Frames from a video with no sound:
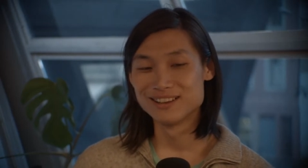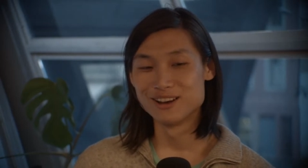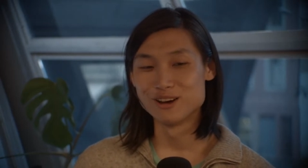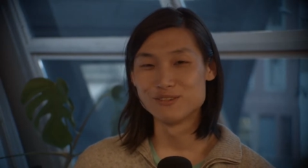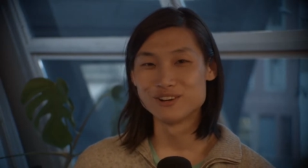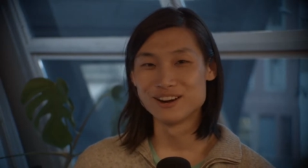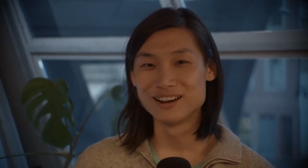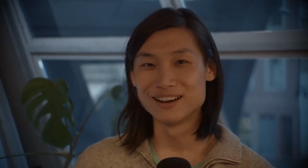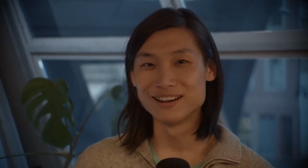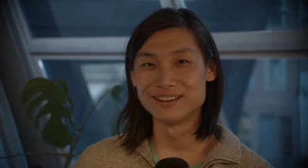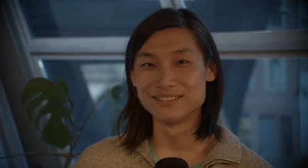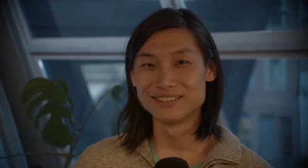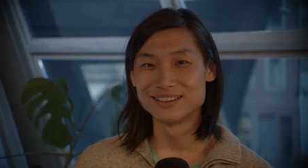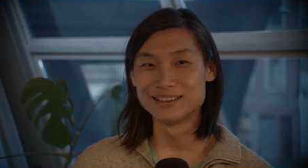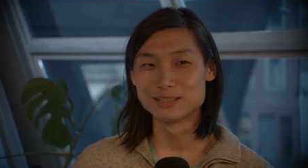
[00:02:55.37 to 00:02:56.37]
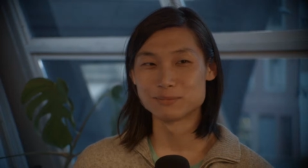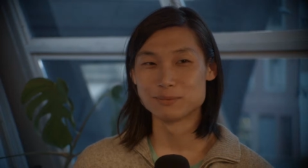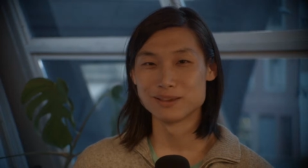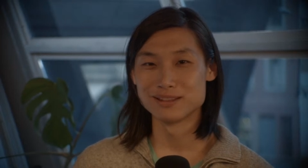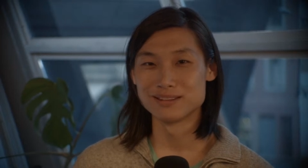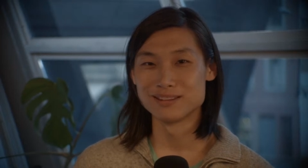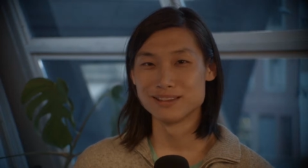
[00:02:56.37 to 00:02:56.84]
Overall, it's
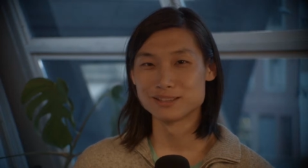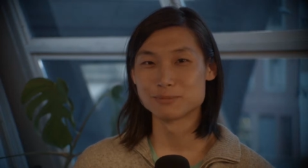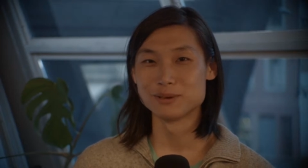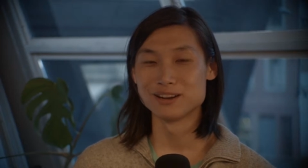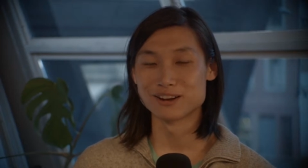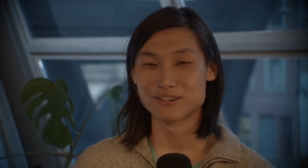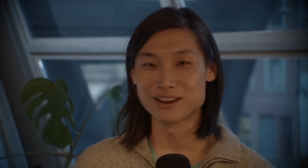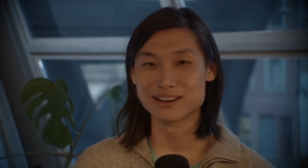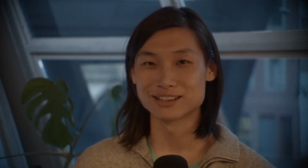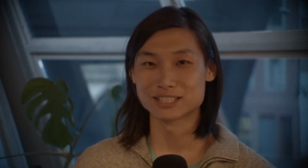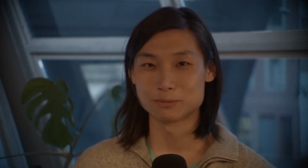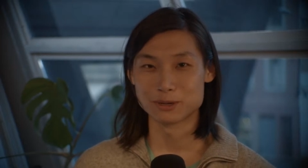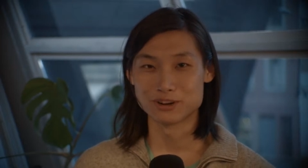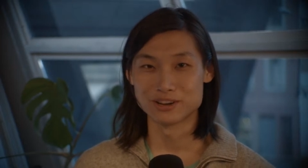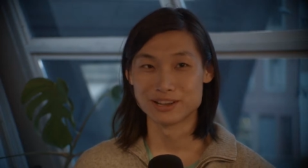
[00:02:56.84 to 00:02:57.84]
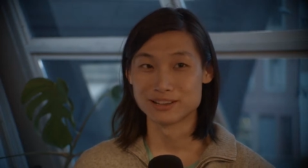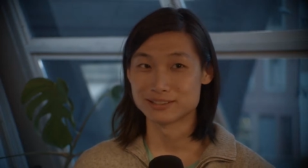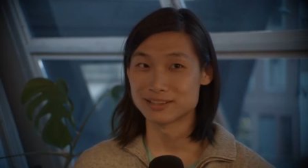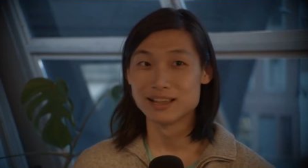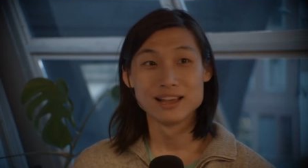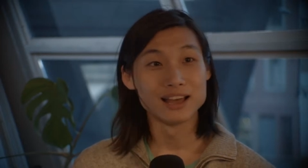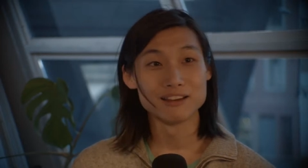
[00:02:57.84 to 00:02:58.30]
been it's been a great
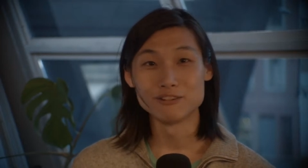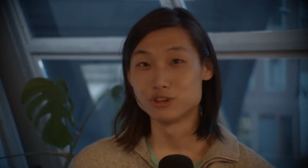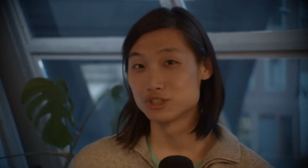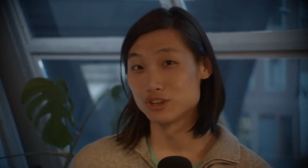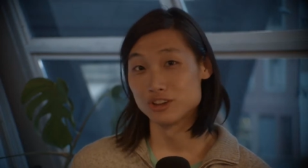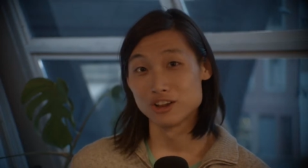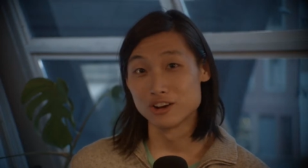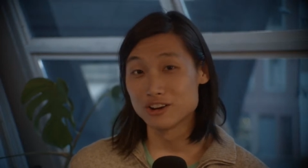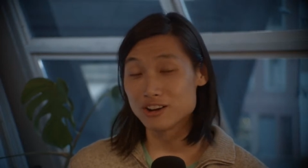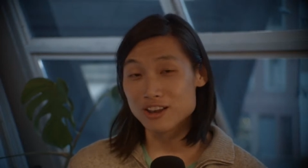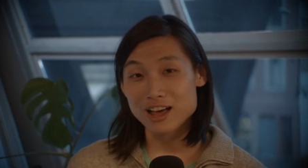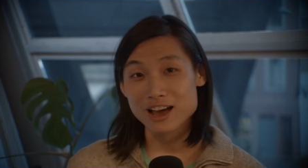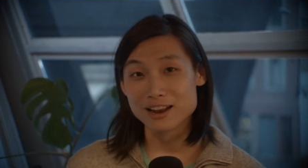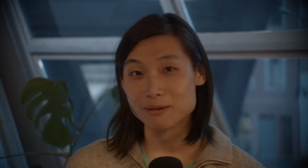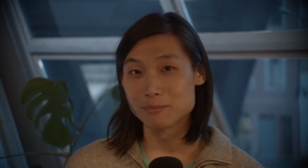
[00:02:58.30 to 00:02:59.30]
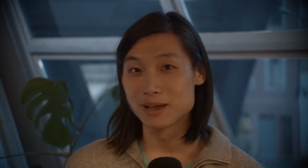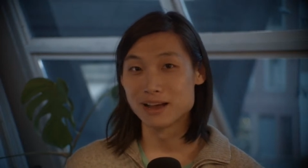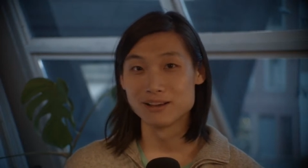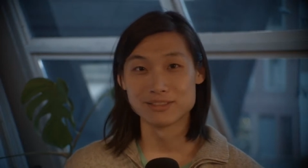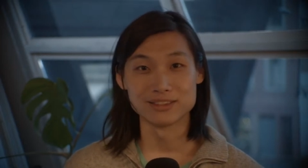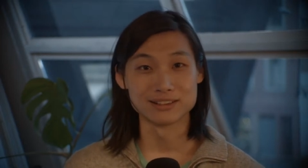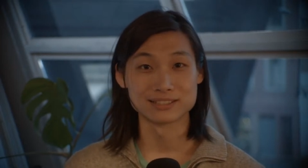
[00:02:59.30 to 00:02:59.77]
experience. Also learned a lot
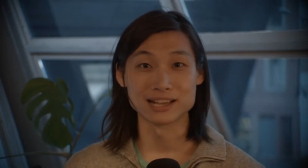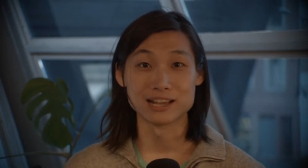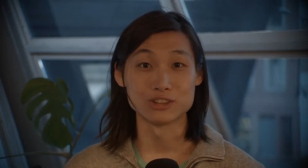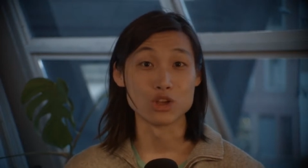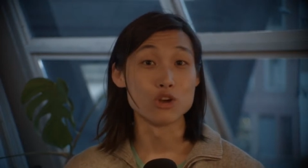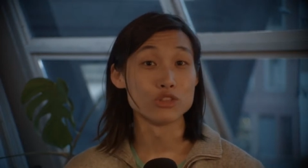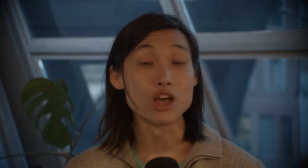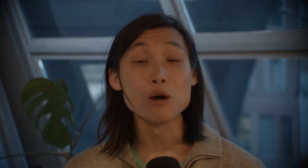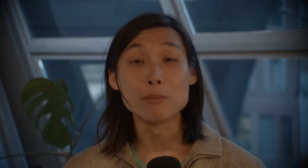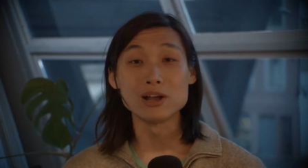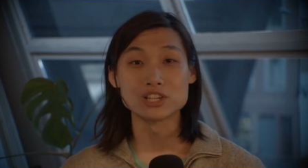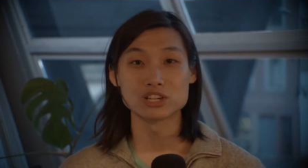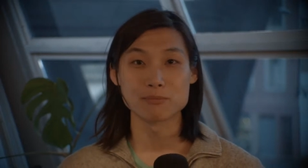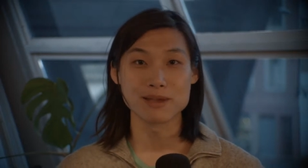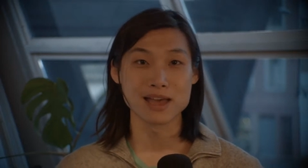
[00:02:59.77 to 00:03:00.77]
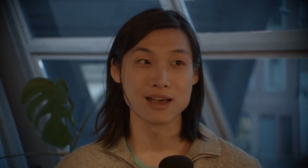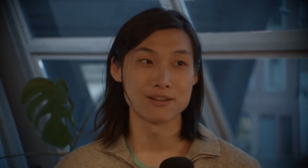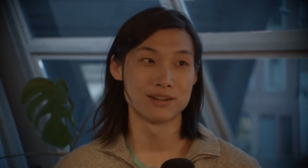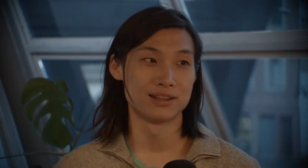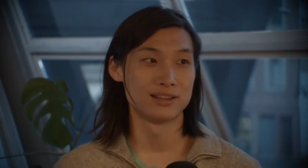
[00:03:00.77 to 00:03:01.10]
about things that I don't know much about.